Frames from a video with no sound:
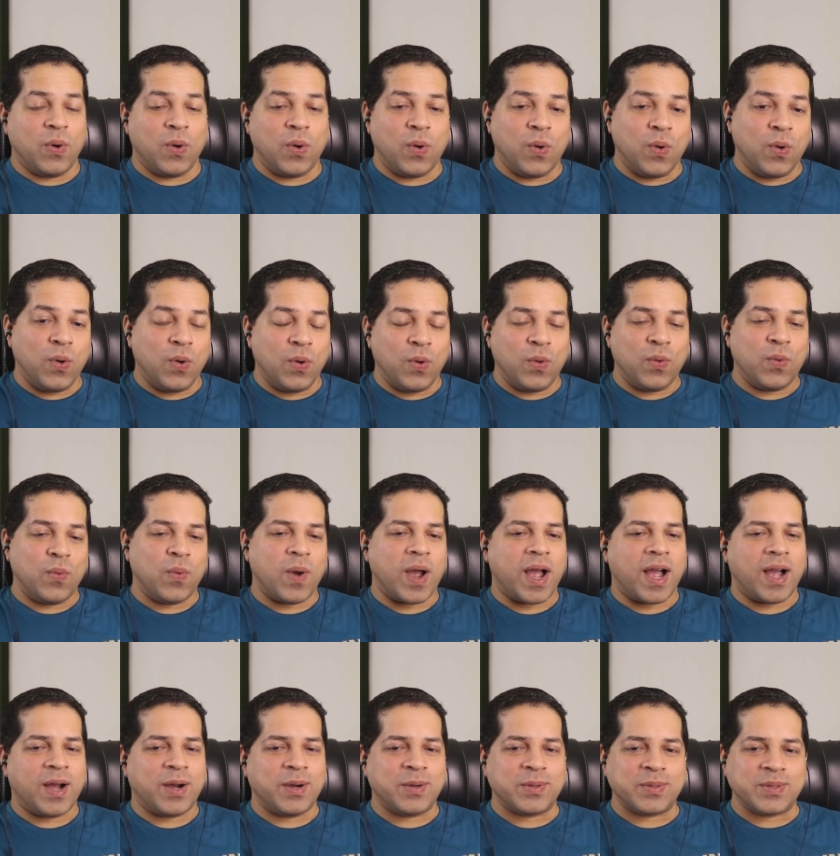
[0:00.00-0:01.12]
Oh,
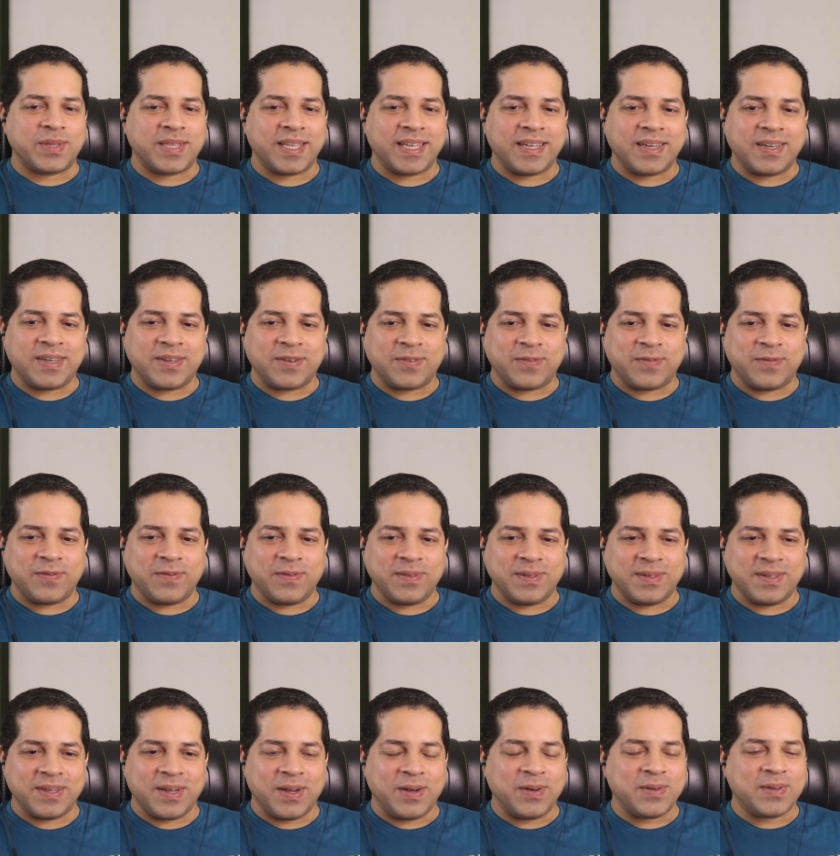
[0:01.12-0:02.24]
wow. They're...
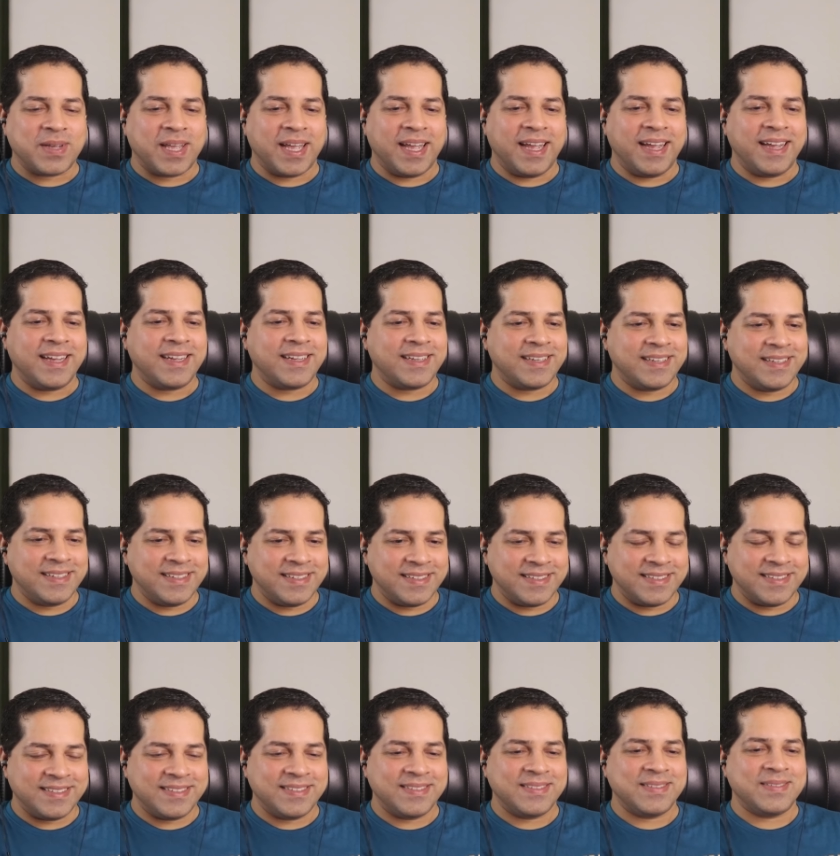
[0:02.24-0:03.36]
Okay.
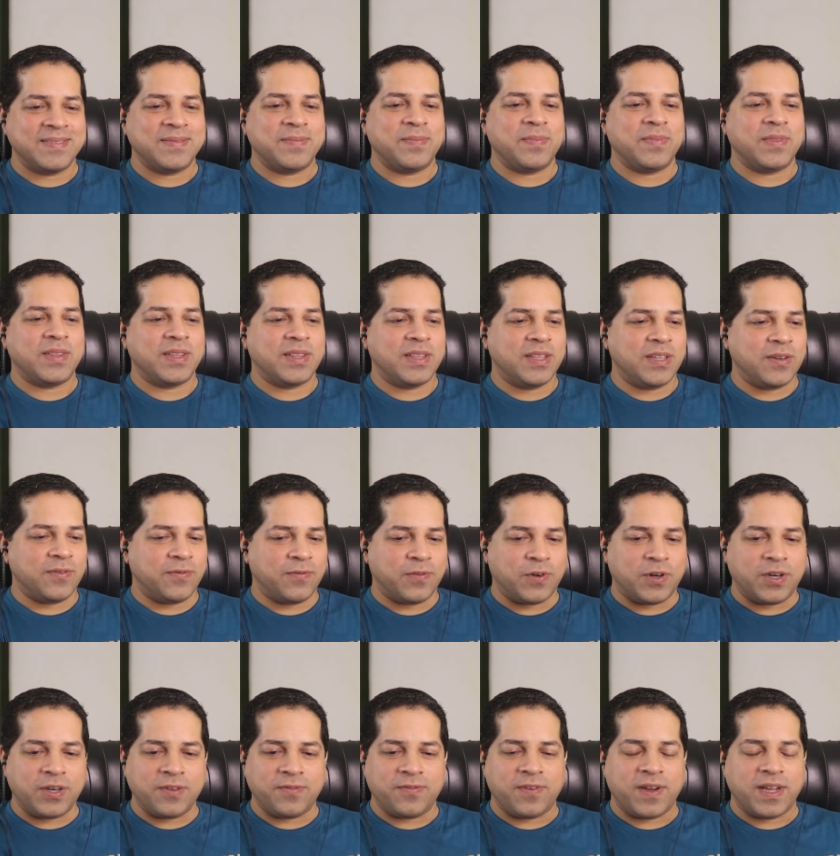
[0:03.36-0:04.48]
They're
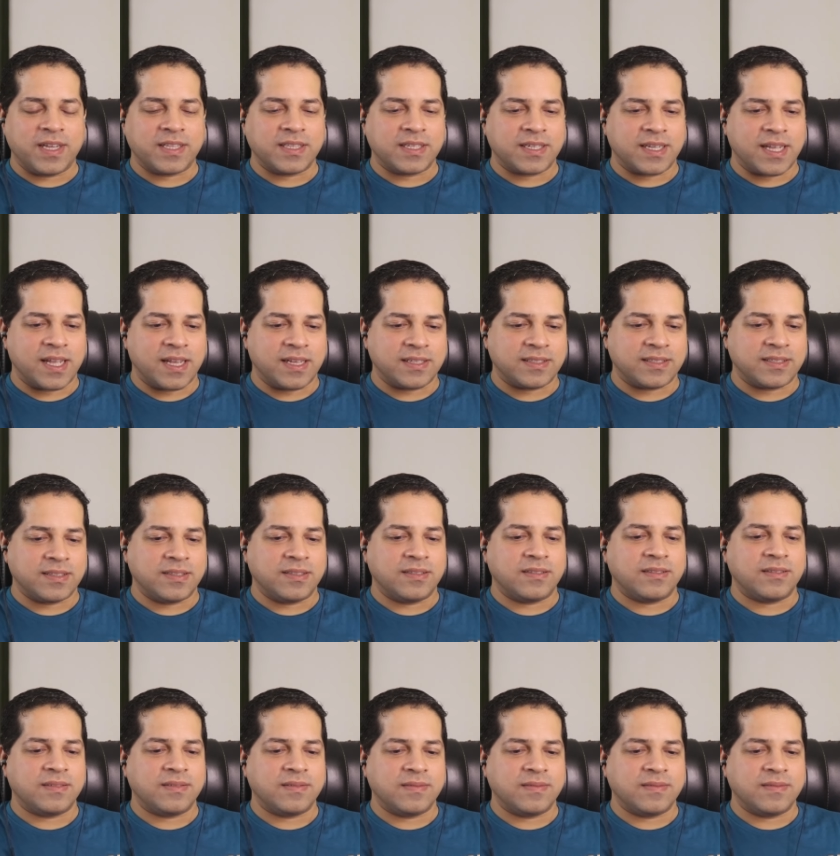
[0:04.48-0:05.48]
fortifying the castle.